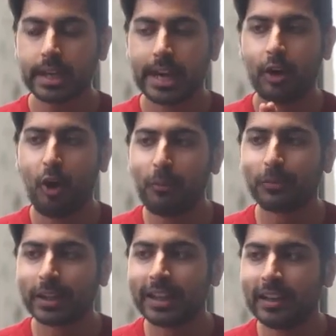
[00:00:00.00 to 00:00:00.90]
And
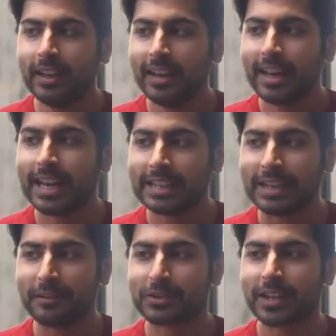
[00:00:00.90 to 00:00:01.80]
hopefully it
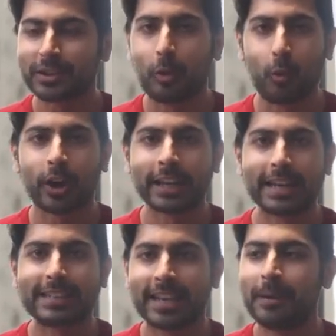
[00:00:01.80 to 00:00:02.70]
gives us a working
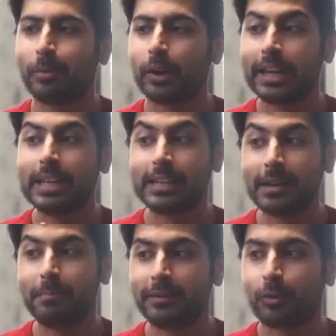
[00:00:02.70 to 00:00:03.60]
example. And it
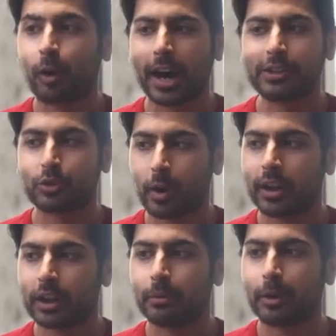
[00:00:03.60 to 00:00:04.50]
did before, I swear
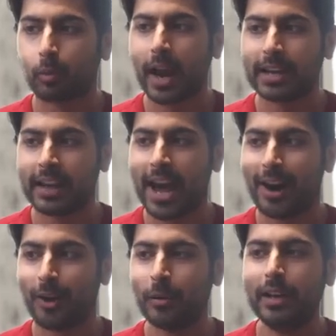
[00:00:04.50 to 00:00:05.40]
to you, but right
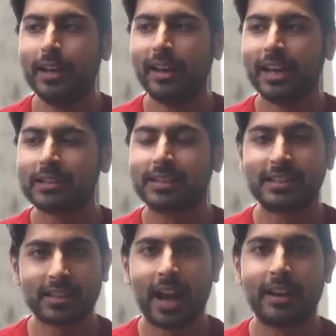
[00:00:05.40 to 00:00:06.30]
now it's
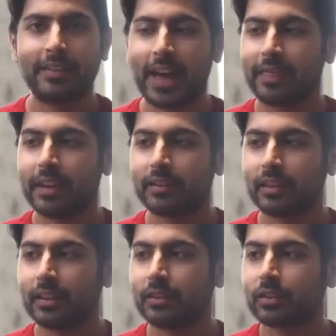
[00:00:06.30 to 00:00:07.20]
decided that this
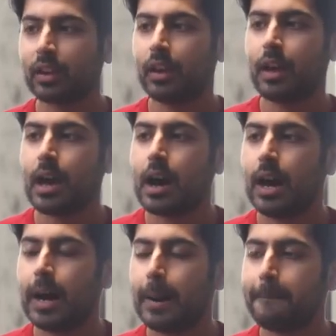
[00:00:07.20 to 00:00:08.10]
is
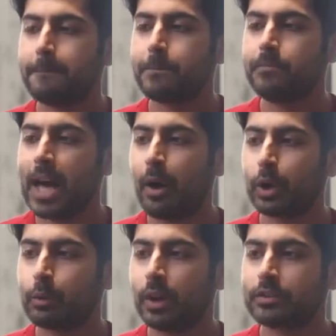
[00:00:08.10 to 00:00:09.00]
not
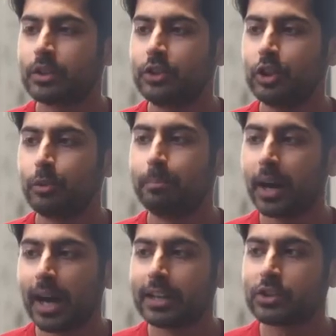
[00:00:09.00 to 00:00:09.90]
what it wants to do,
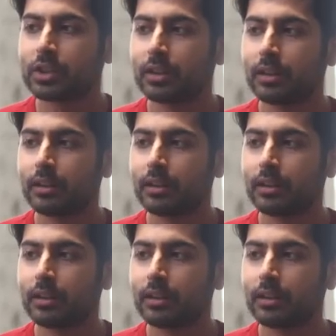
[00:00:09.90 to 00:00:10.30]
but